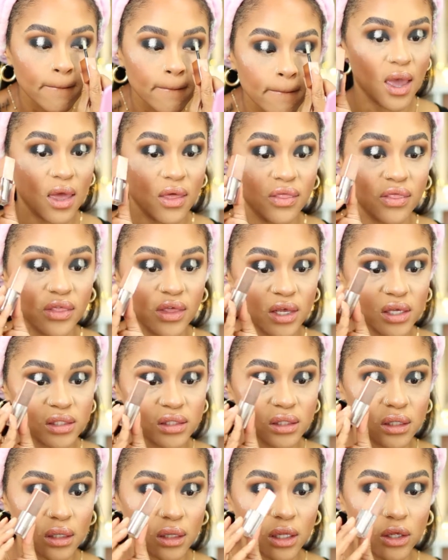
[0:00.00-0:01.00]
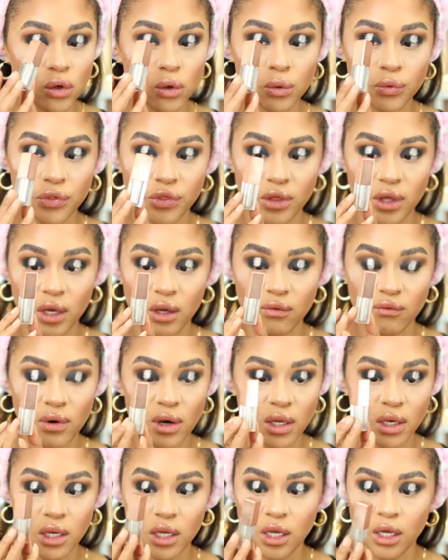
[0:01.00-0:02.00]
And this little thing
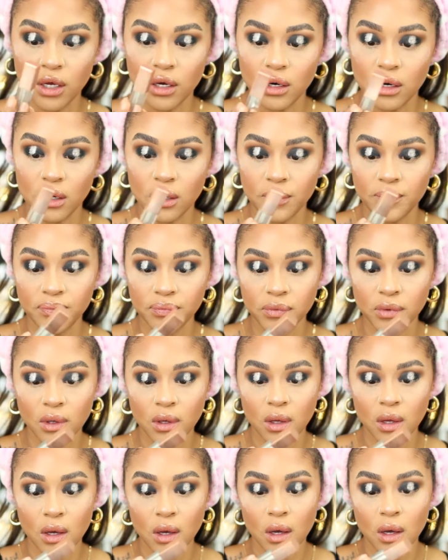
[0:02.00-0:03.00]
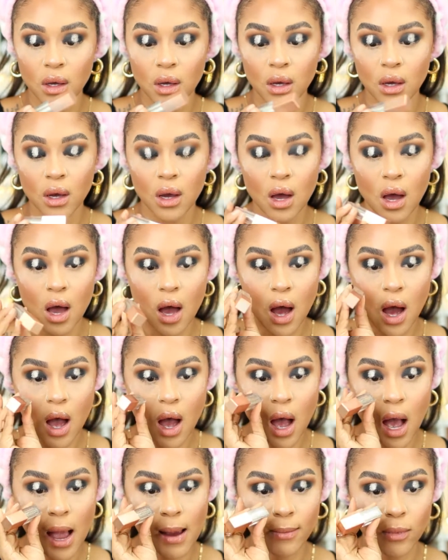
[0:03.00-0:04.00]
right here,
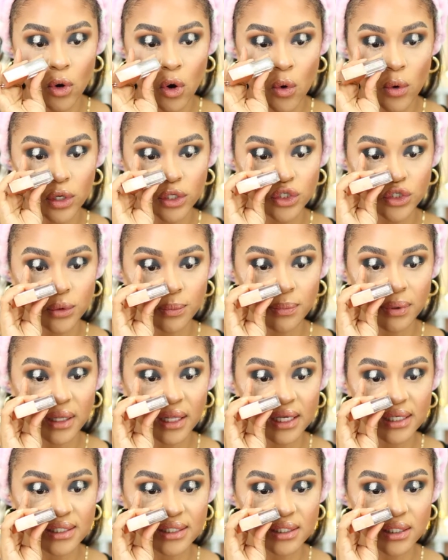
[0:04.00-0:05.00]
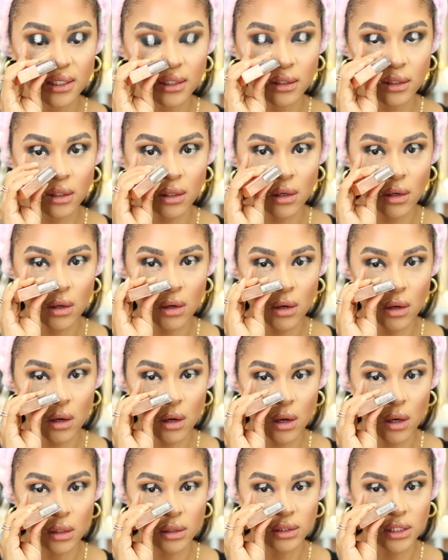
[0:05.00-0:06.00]
I'm going to place it
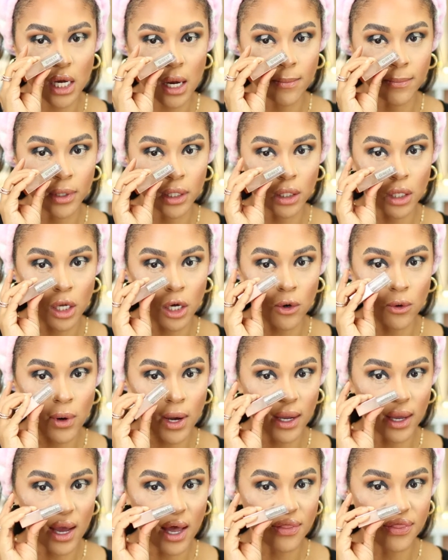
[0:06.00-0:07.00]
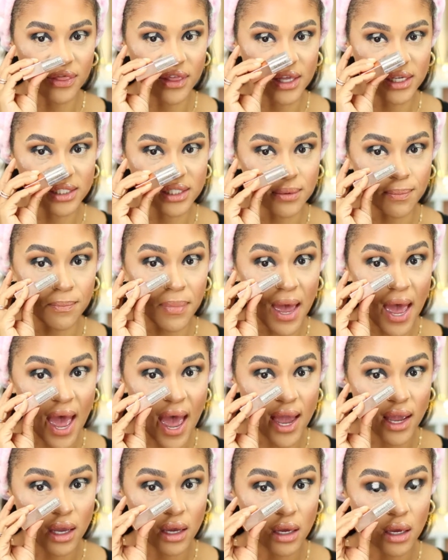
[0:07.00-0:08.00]
down below. I got this
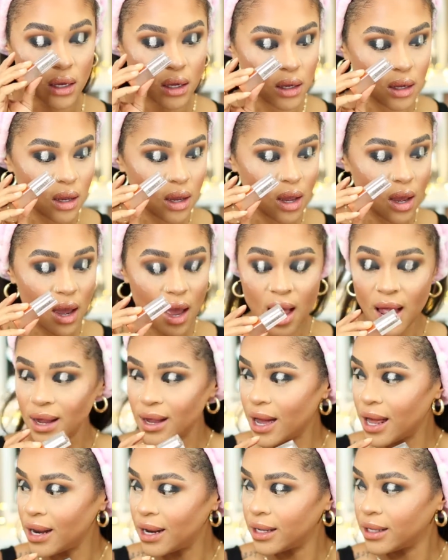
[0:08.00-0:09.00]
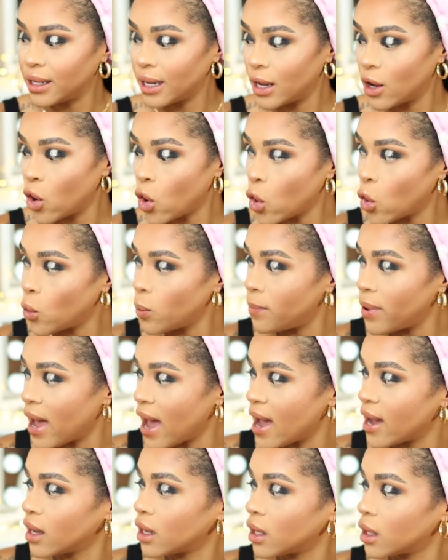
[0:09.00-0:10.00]
pack. I got like a whole
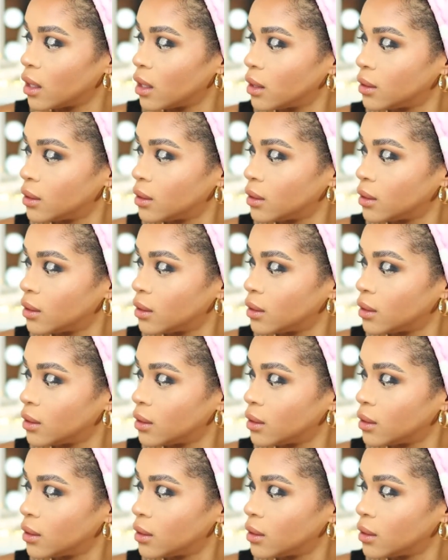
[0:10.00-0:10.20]
pack.